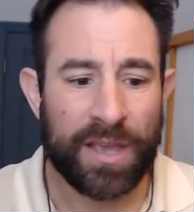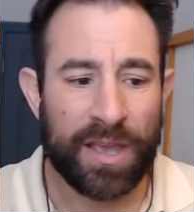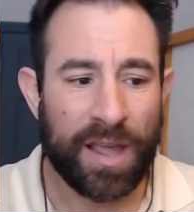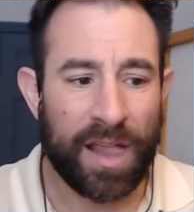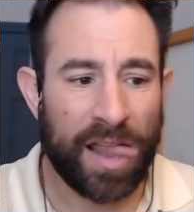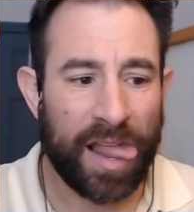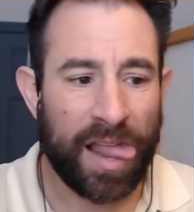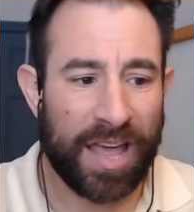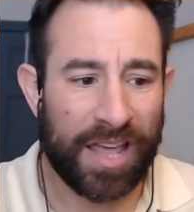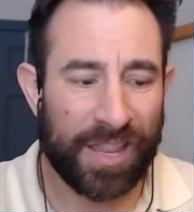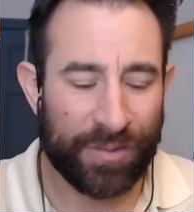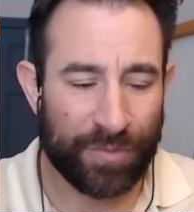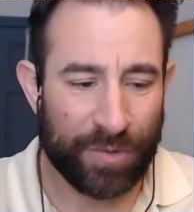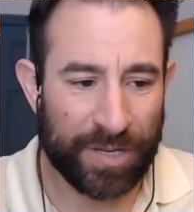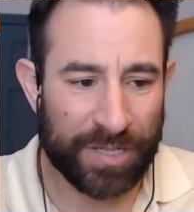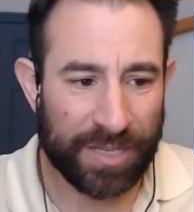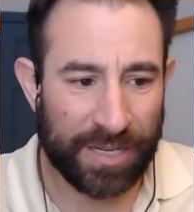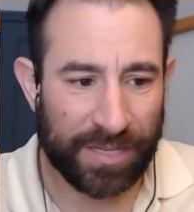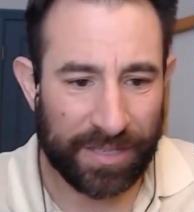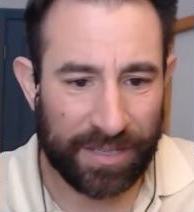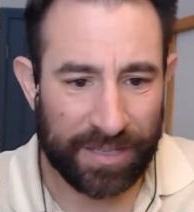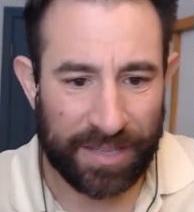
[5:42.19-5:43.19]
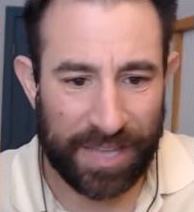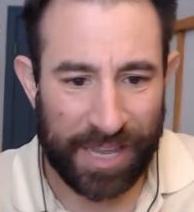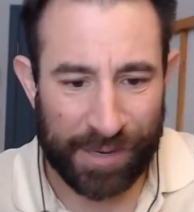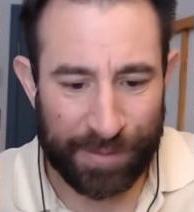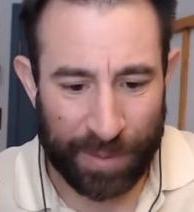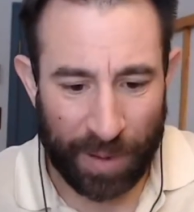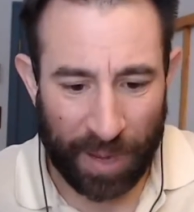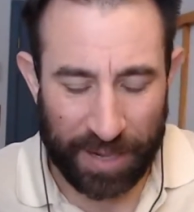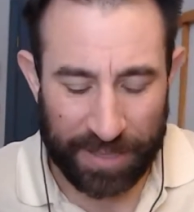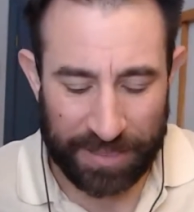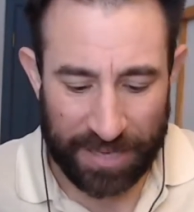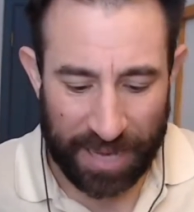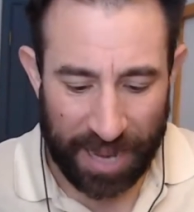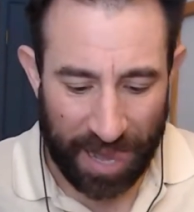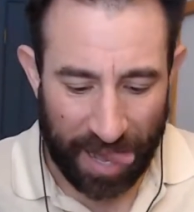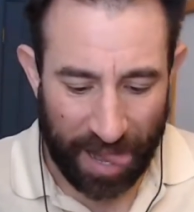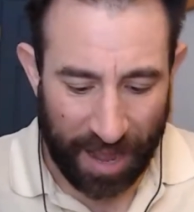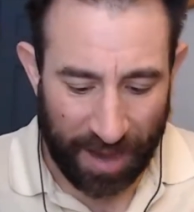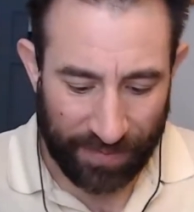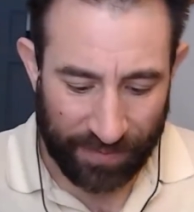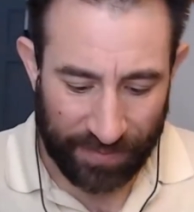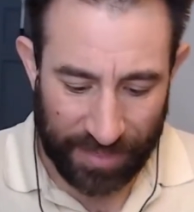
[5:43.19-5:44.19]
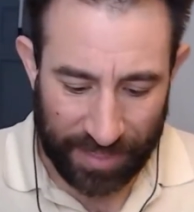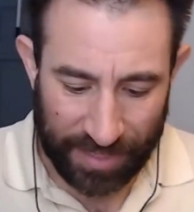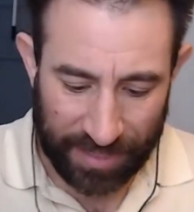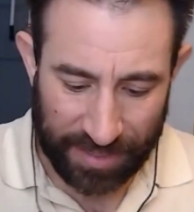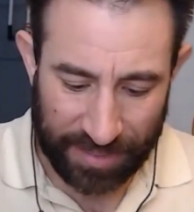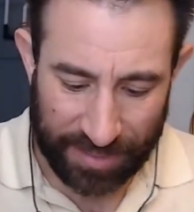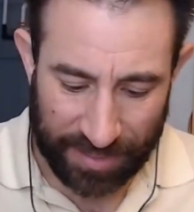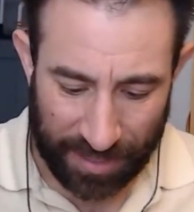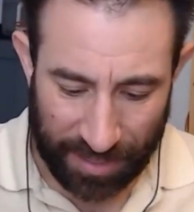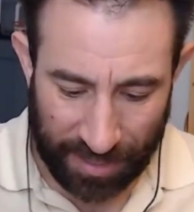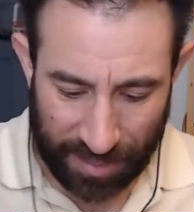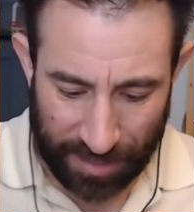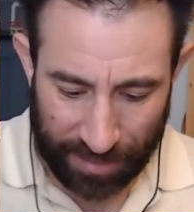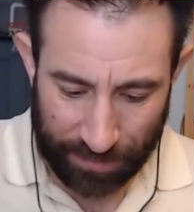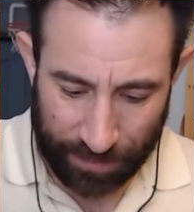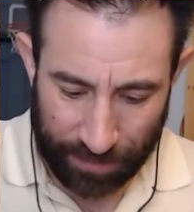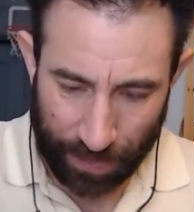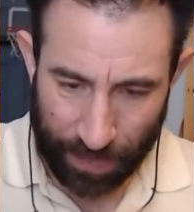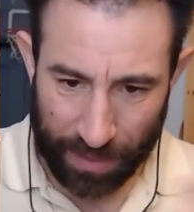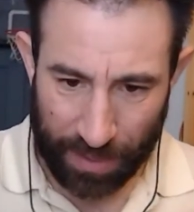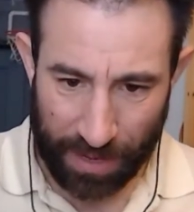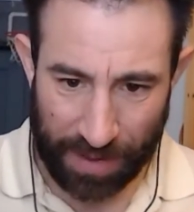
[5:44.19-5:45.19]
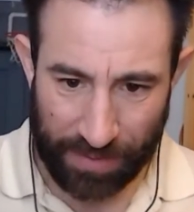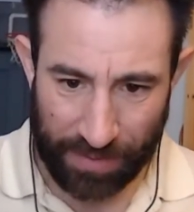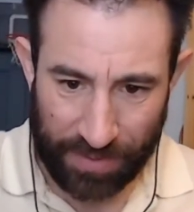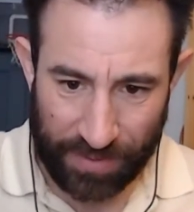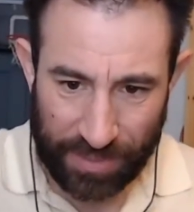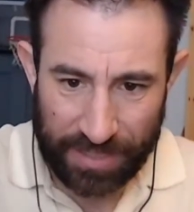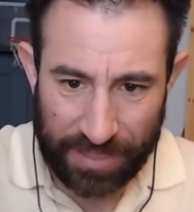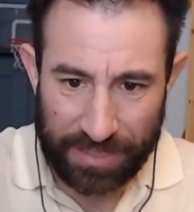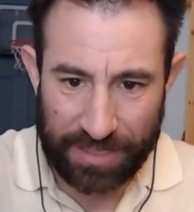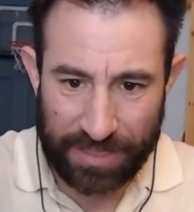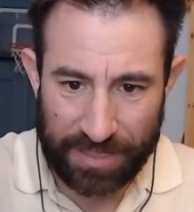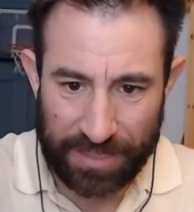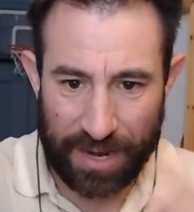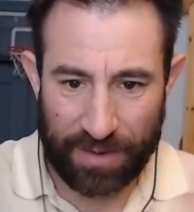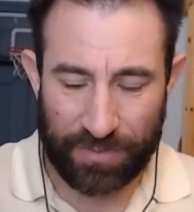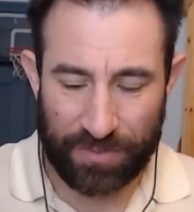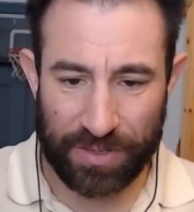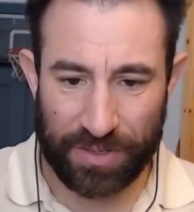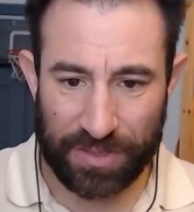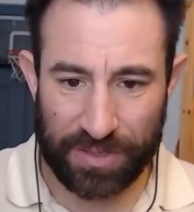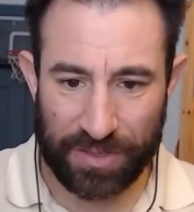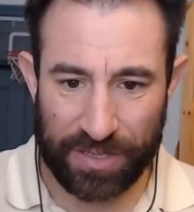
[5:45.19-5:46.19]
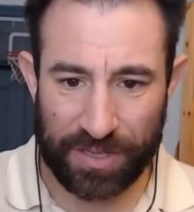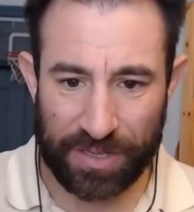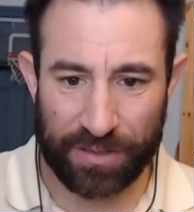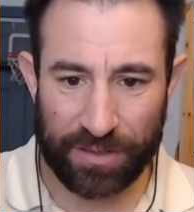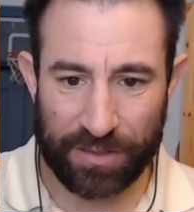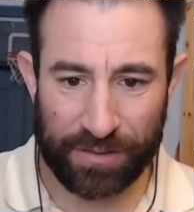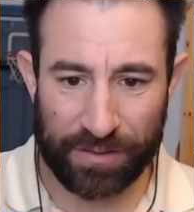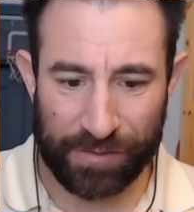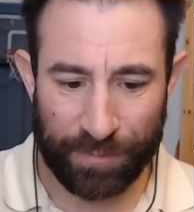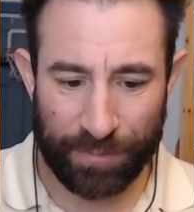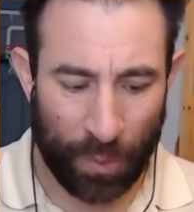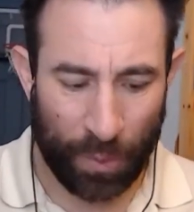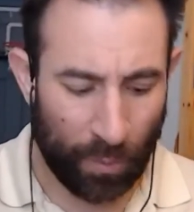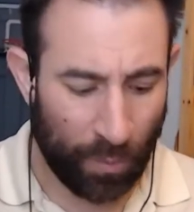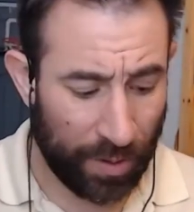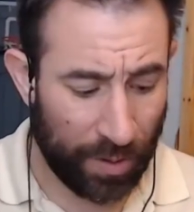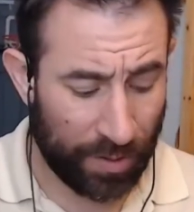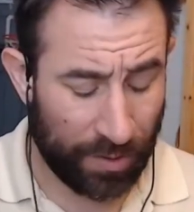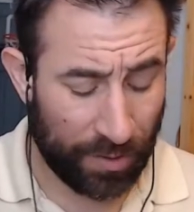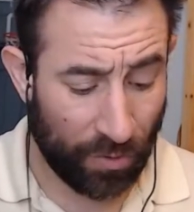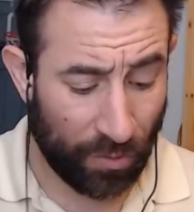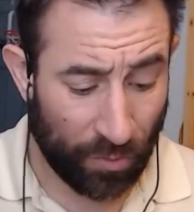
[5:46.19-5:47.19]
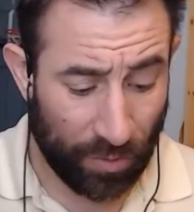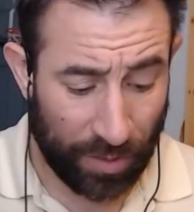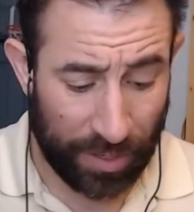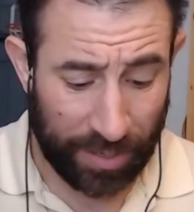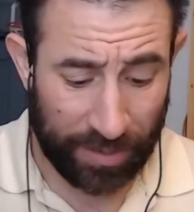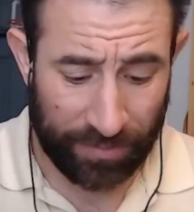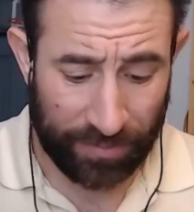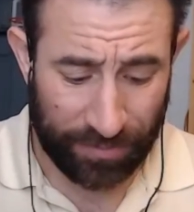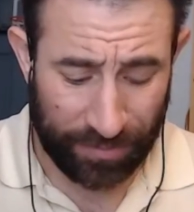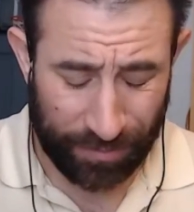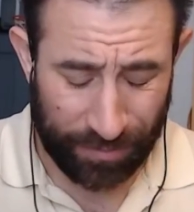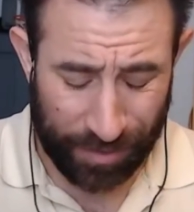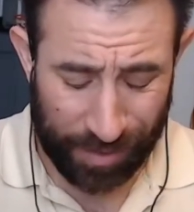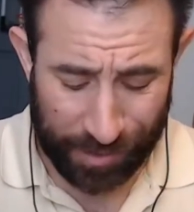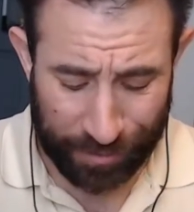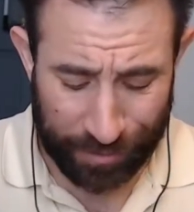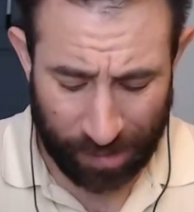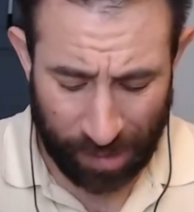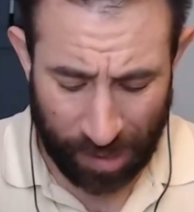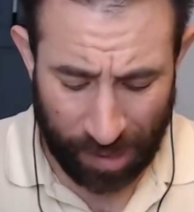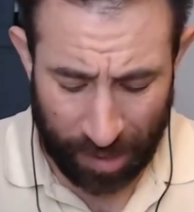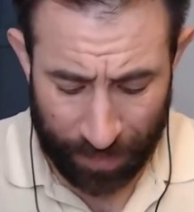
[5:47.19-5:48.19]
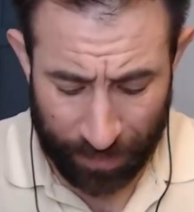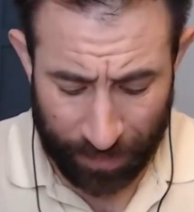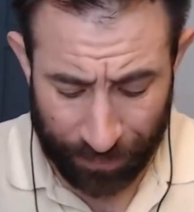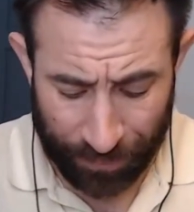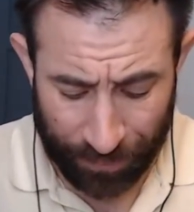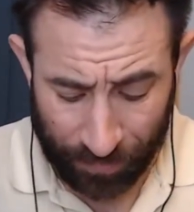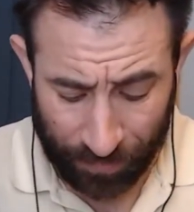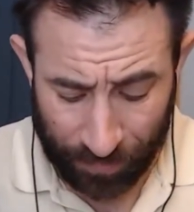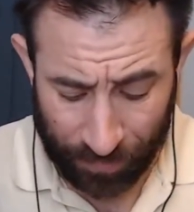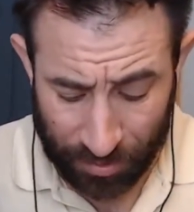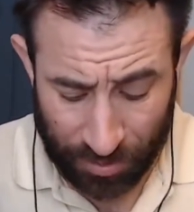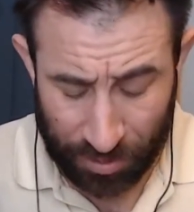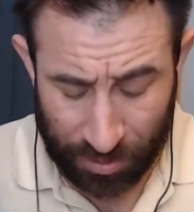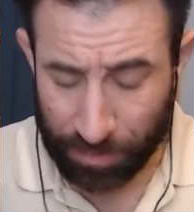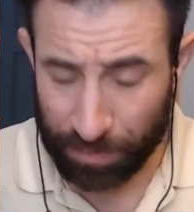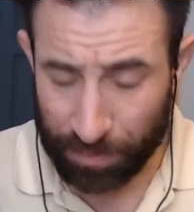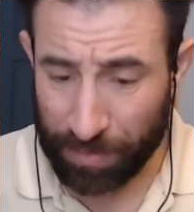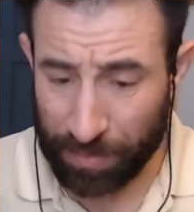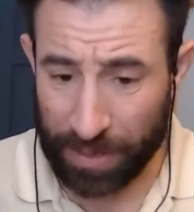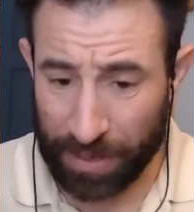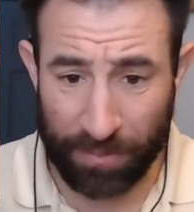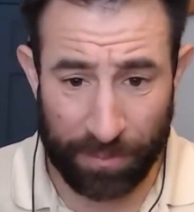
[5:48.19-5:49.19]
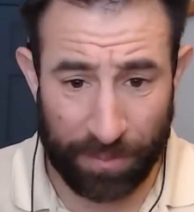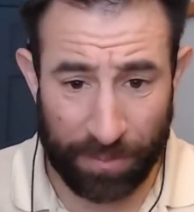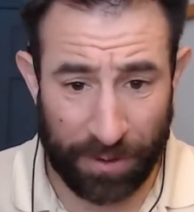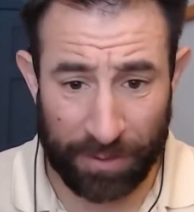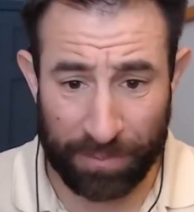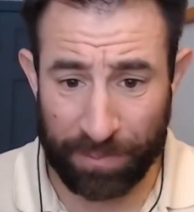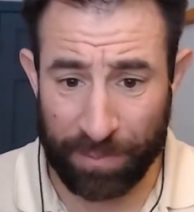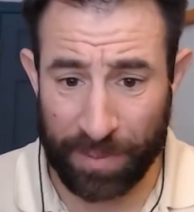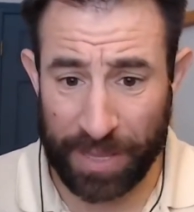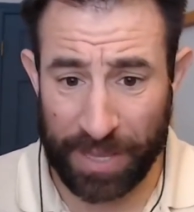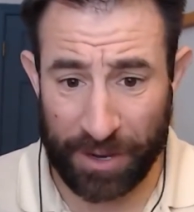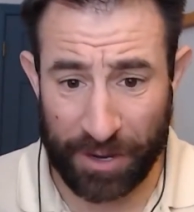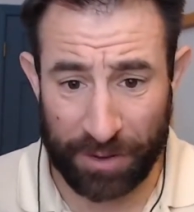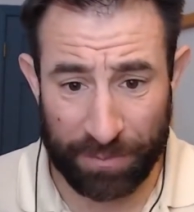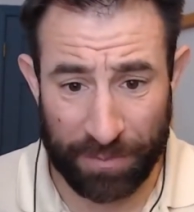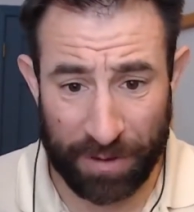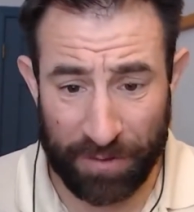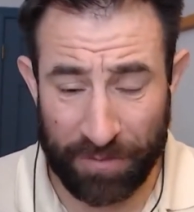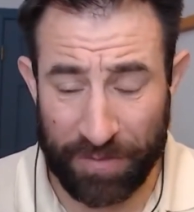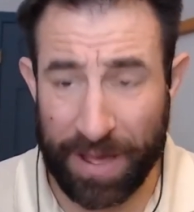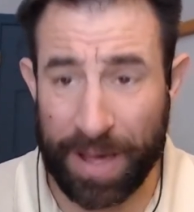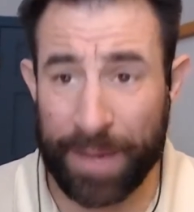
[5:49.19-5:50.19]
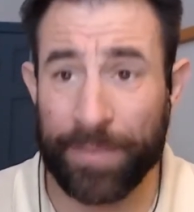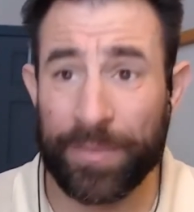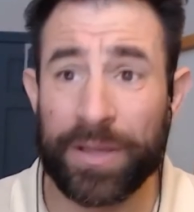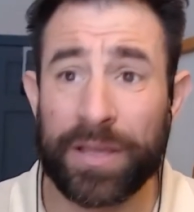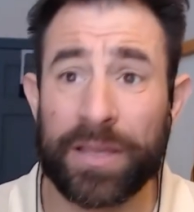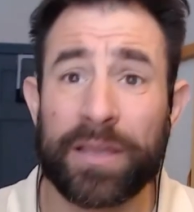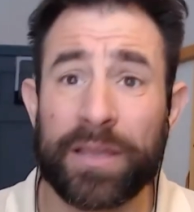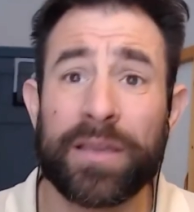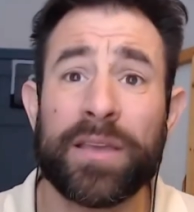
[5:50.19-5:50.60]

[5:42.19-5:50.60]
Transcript: And the reason I did that is because I've needed time. I've needed time to deal with grief, with just be there with my family.